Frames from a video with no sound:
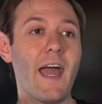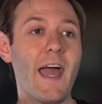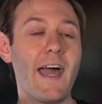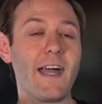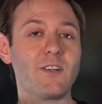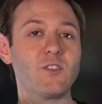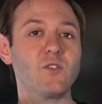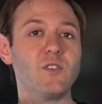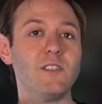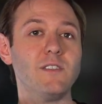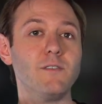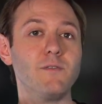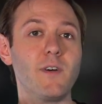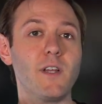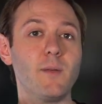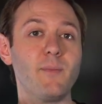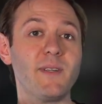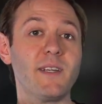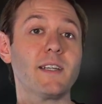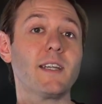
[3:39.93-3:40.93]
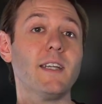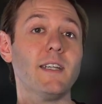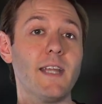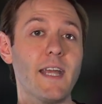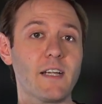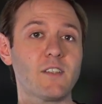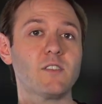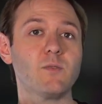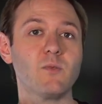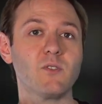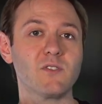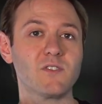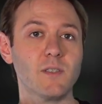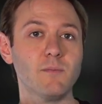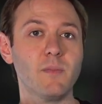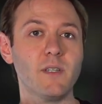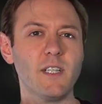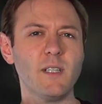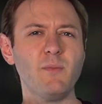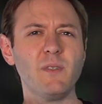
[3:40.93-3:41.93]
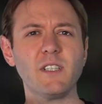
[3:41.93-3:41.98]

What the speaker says: actually developing a connection with somebody,